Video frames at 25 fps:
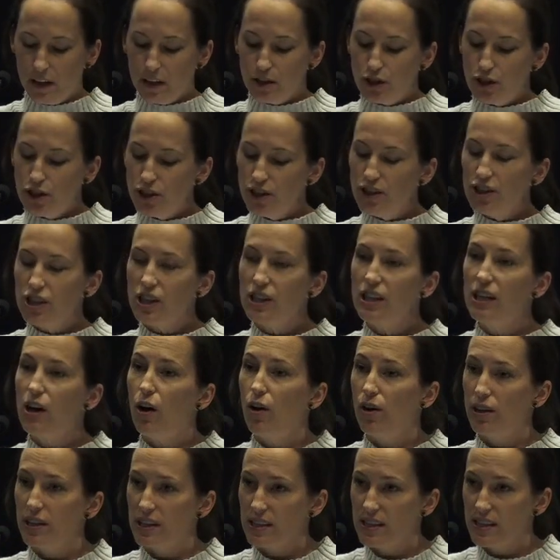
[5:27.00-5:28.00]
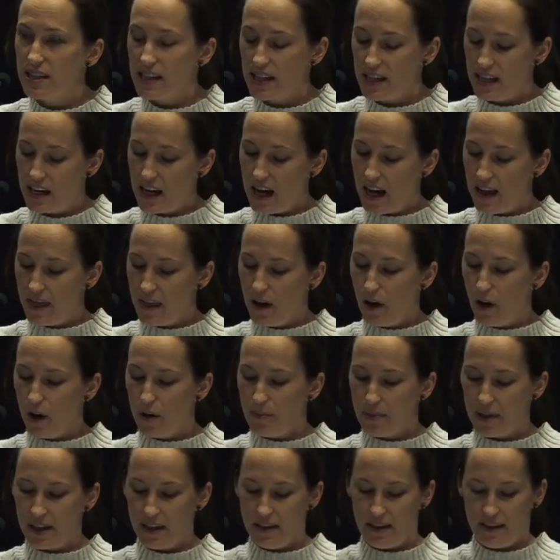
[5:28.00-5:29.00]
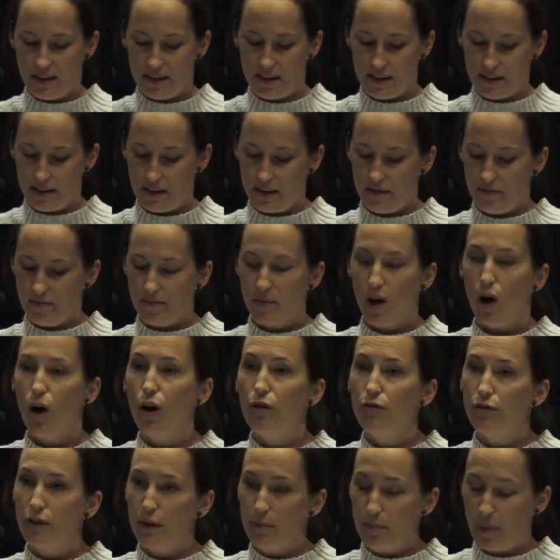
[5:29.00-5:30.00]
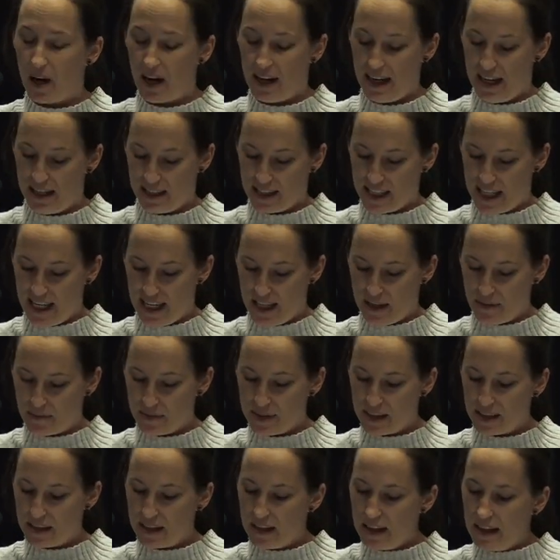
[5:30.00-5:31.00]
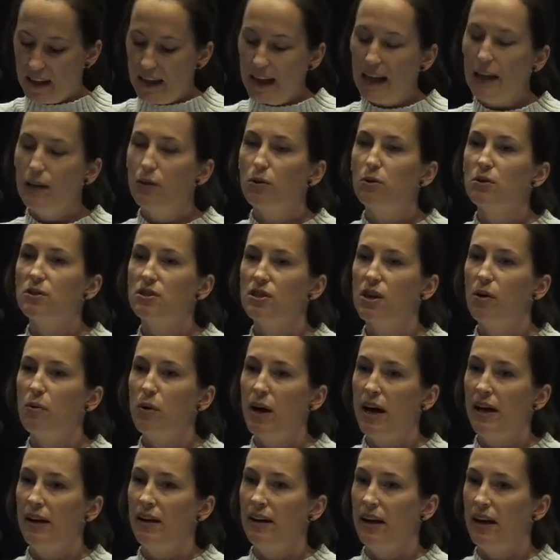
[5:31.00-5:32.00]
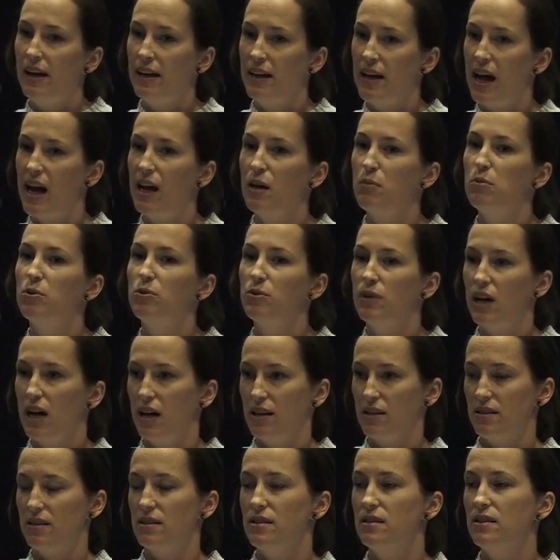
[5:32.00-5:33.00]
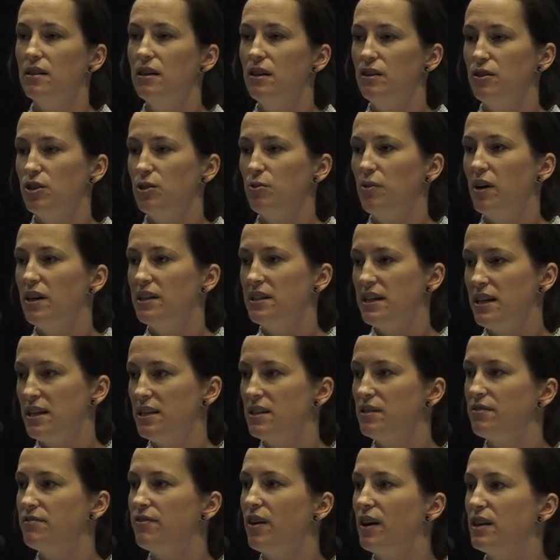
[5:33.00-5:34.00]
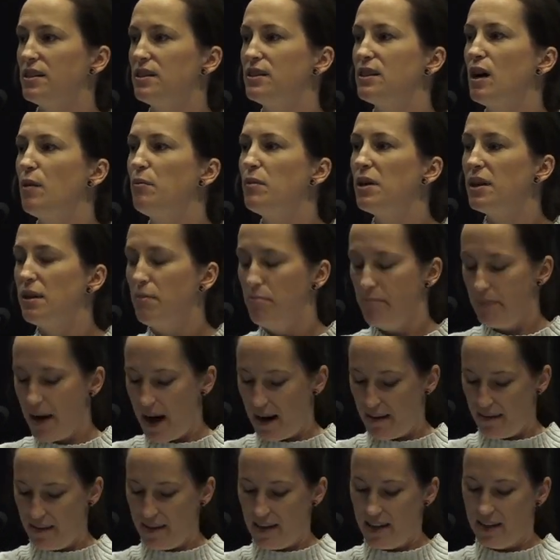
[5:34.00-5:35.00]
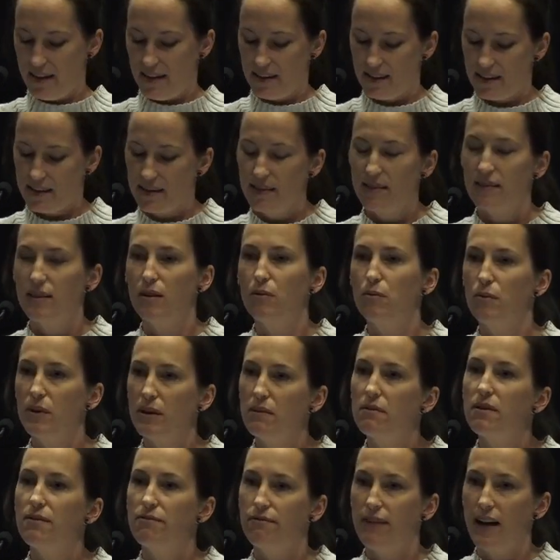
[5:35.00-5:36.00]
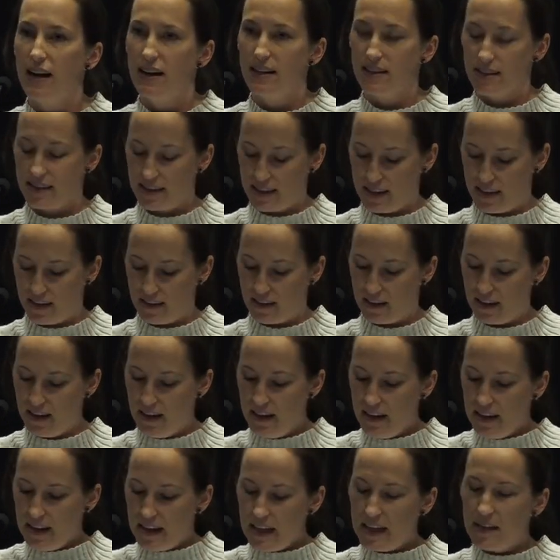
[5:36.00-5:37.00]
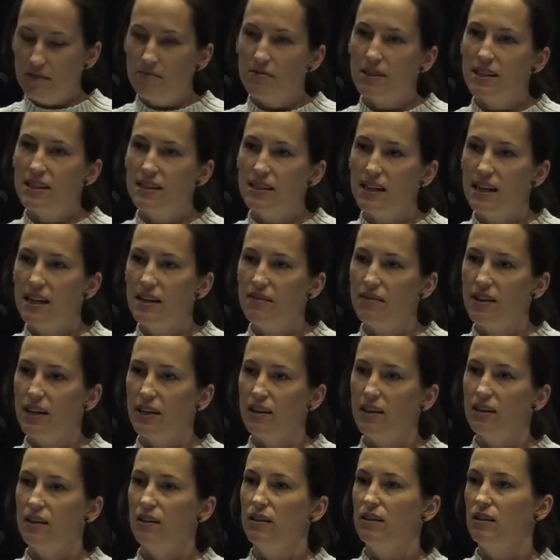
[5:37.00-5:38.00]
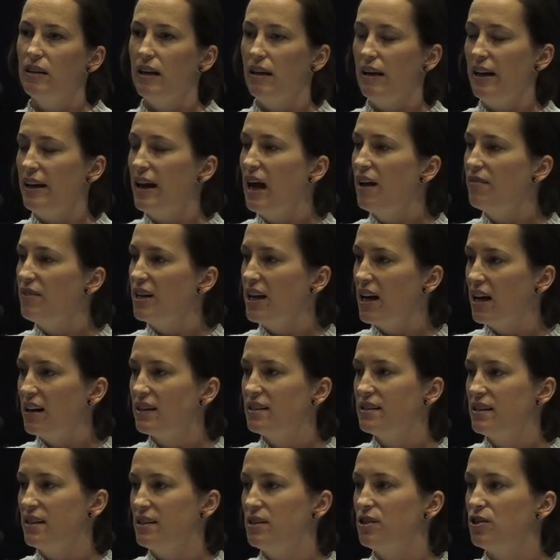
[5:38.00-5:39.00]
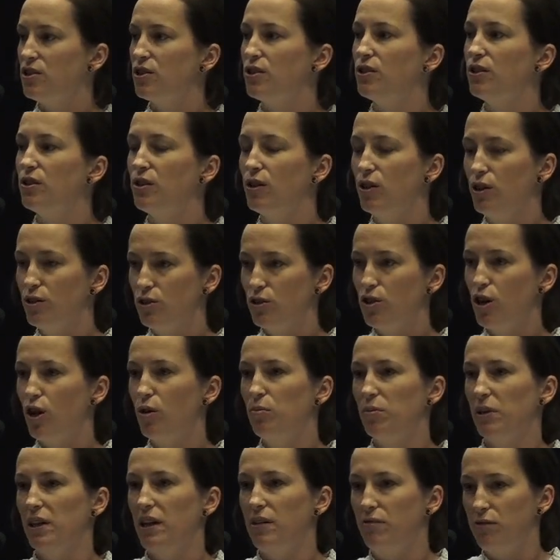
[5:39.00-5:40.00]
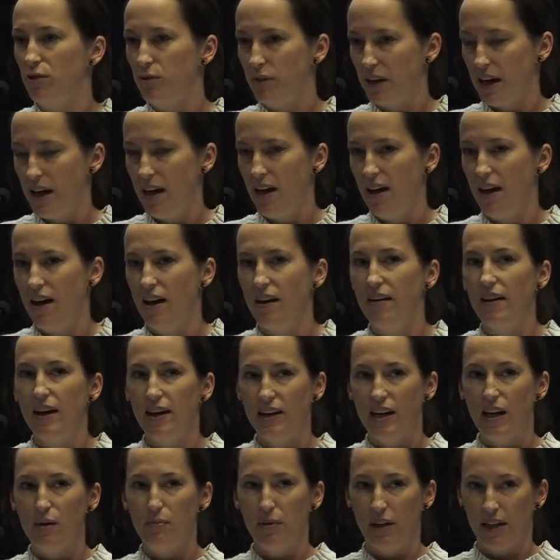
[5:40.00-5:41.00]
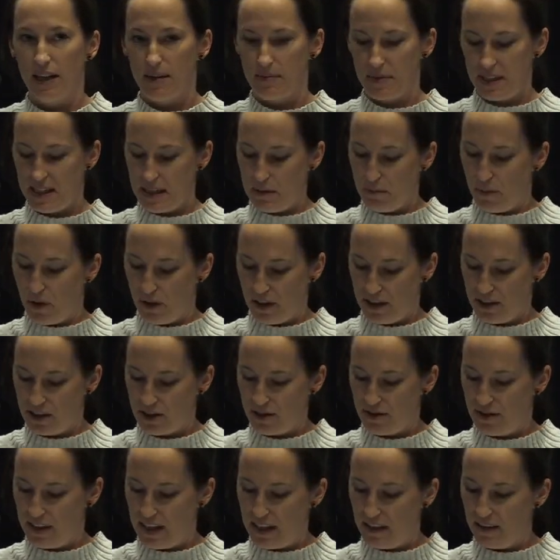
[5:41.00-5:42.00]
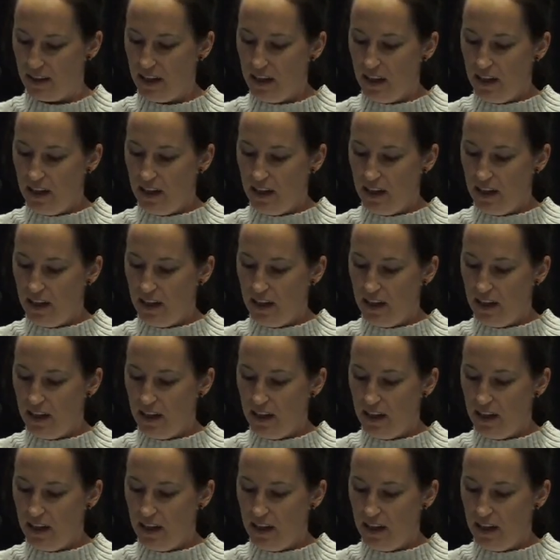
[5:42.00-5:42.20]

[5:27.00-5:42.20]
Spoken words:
Due to the honesty and the openness offered by our teams, it also enabled us to identify some of the barriers that we were facing in receiving and having access to top-level care and epilepsy monitoring